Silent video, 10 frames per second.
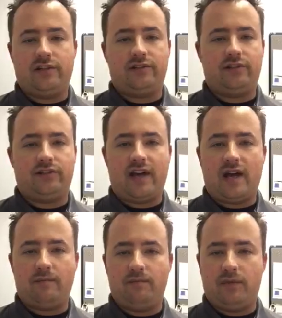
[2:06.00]
just to
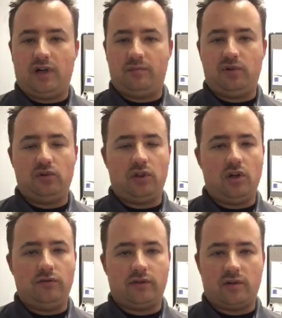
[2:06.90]
stop, pull
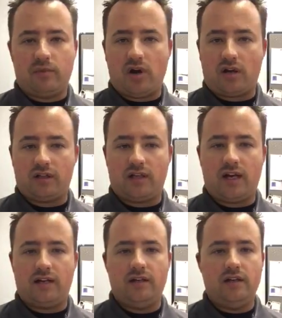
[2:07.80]
over in a parking
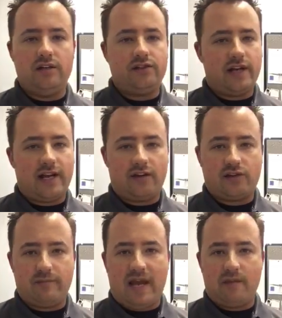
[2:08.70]
lot, check out
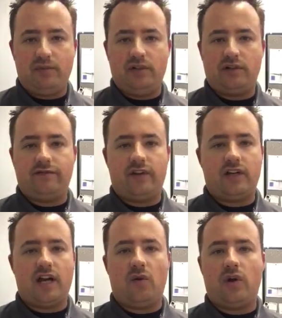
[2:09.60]
your map book,
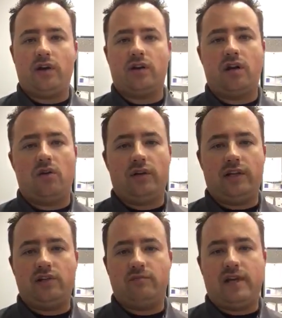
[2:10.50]
figure out where you're going,
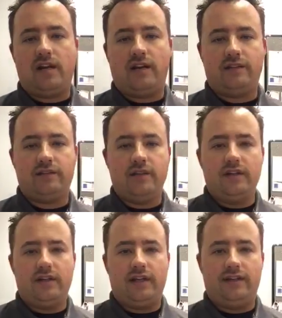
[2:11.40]
get your bearings,
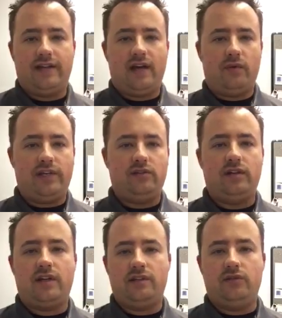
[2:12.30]
and that way
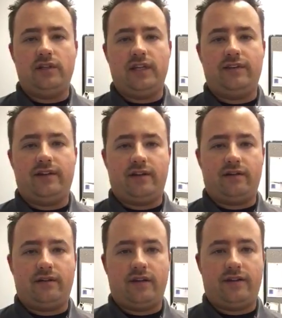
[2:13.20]
you can get
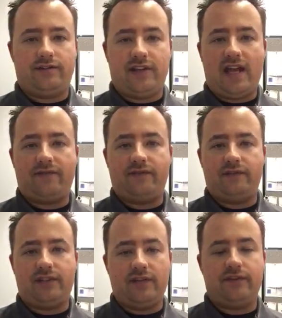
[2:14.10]
there the
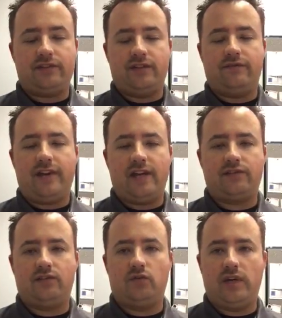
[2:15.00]
safest and
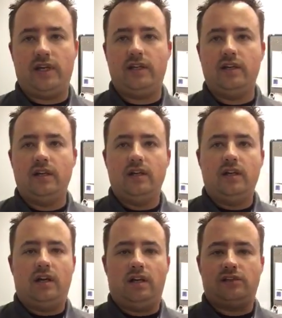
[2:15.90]
fastest way.
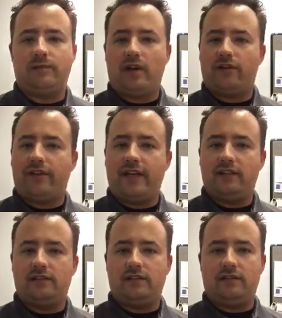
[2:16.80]
Some other
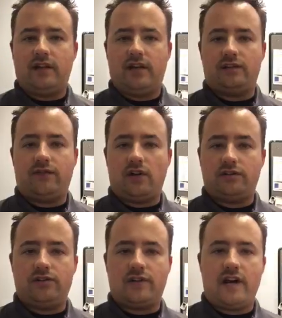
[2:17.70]
things as far as
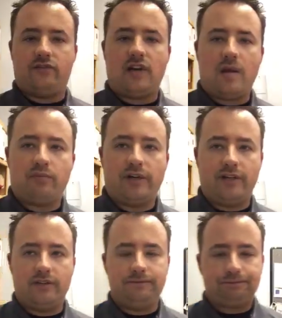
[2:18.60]
the driver
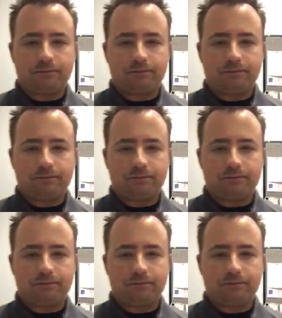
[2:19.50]
operator,